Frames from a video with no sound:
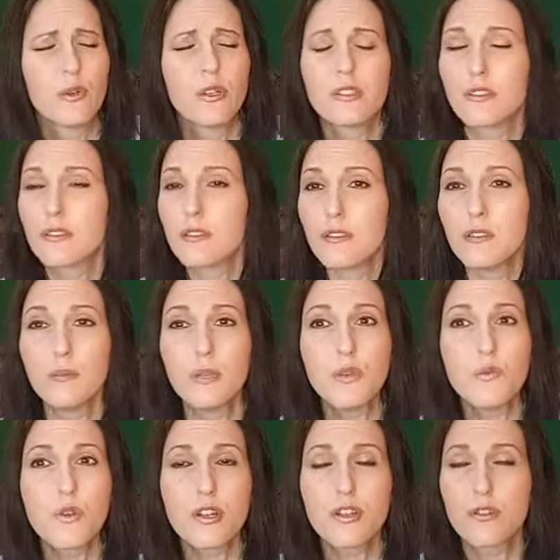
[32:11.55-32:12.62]
And it's going to be
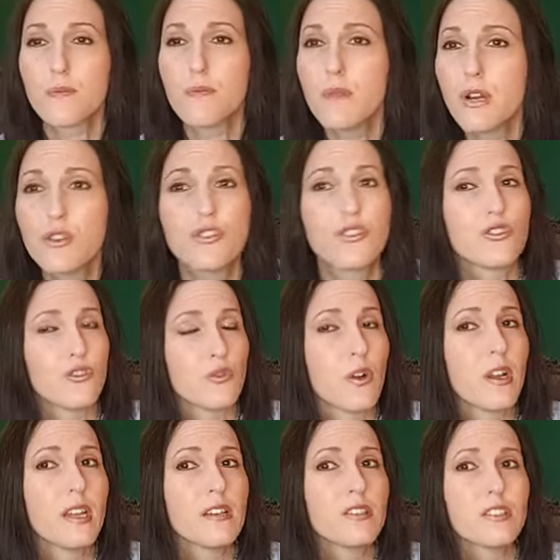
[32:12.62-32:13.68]
where you're most
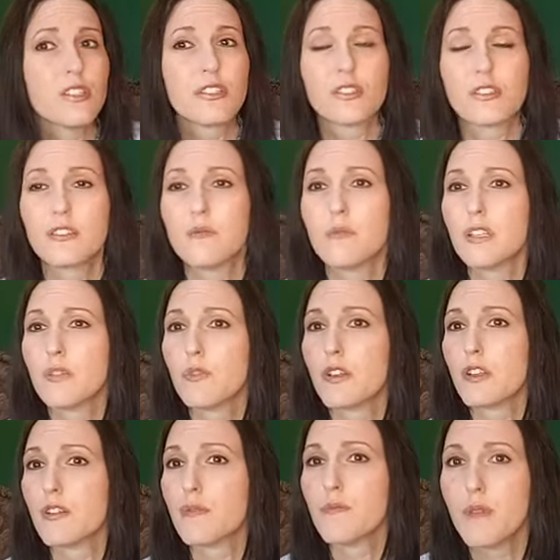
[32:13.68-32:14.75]
joyous. It's going to be where
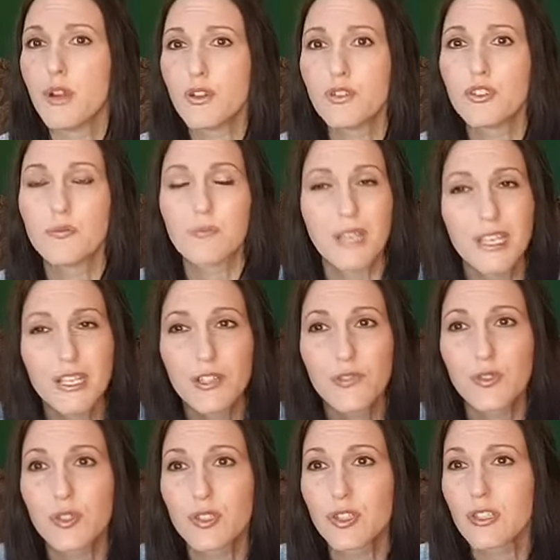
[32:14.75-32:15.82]
you're most
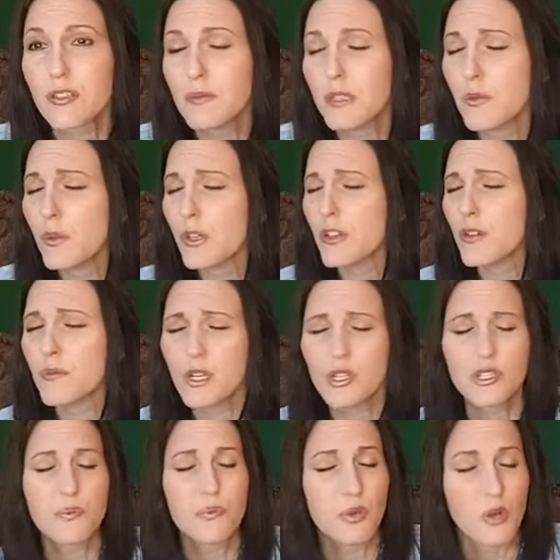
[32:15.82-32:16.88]
peaceful. It's going to be where you're
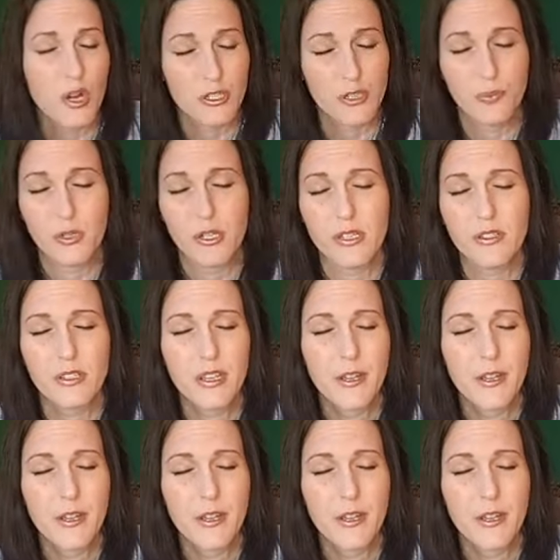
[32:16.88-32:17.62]
most prosperous.